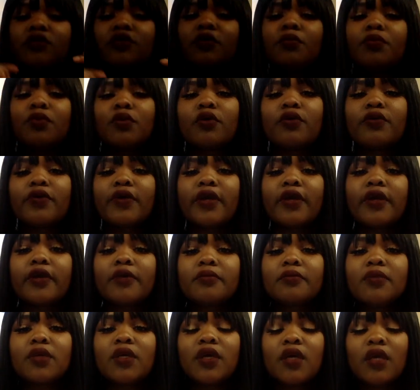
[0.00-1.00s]
your
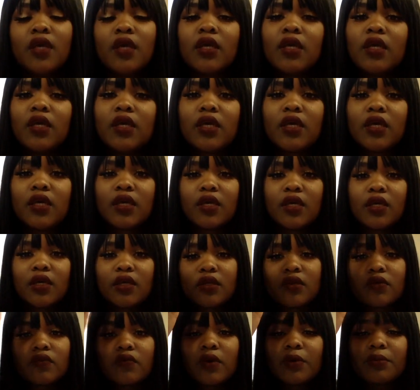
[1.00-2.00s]
program
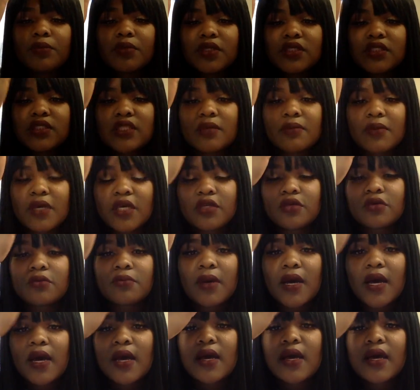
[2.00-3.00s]
and what books they make you
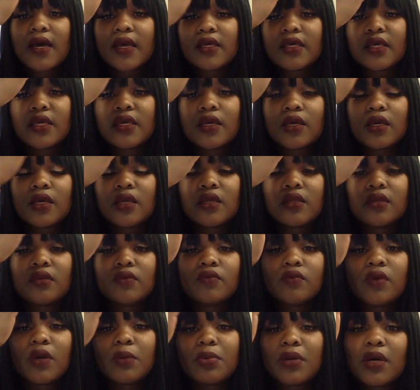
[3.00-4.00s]
buy and
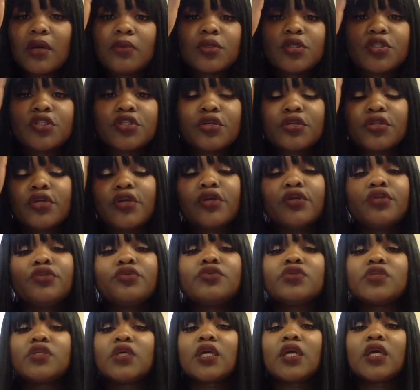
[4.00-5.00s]
what publisher they're
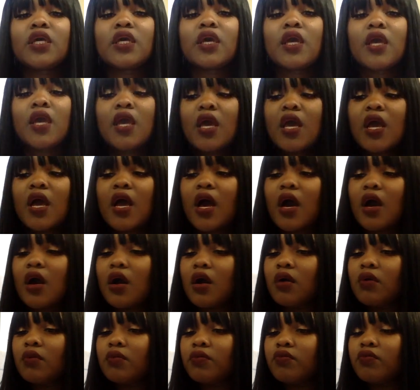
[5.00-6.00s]
using.
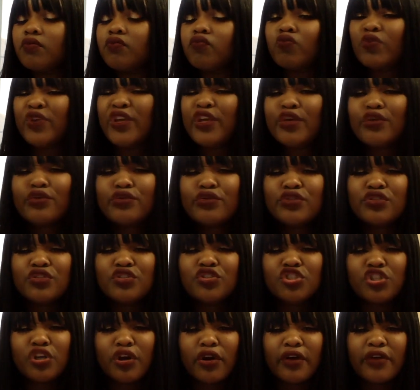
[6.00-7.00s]
We use
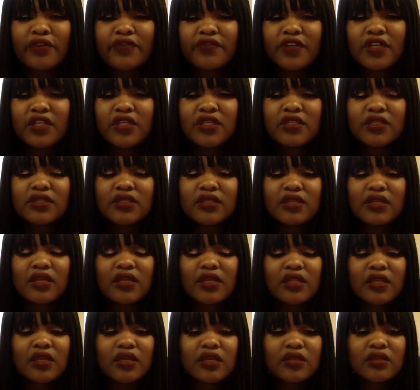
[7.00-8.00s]
Jarvis, and I
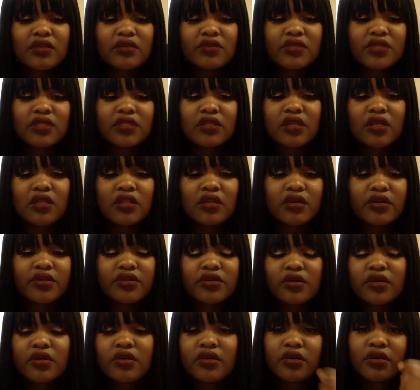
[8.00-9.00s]
think there was another
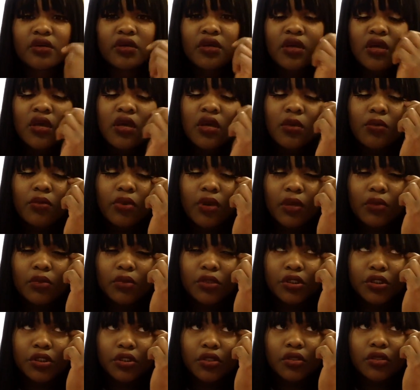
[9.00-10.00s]

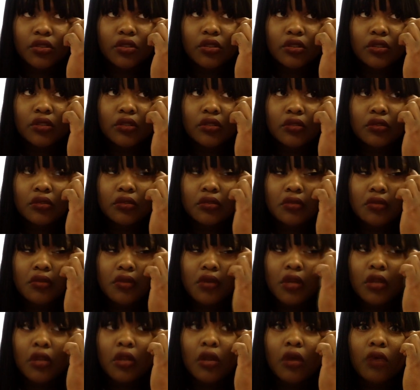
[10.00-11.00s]
publisher
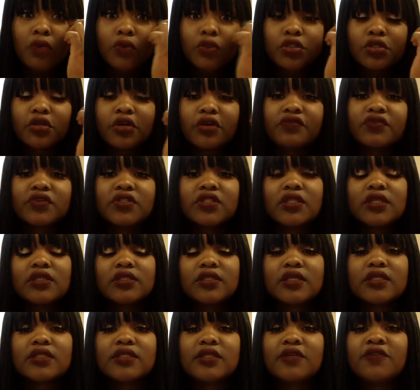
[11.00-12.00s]
along with Jarvis that
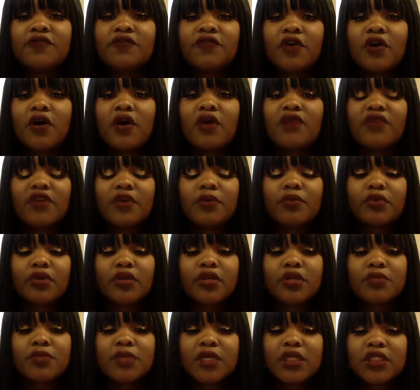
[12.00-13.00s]
does Evolve, and
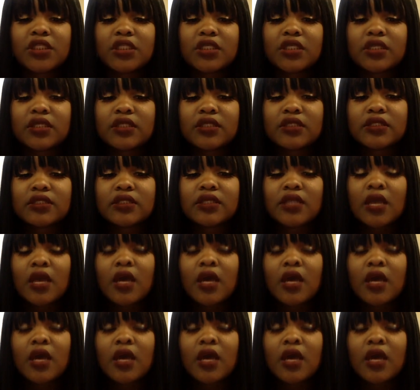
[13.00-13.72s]
pretty much it's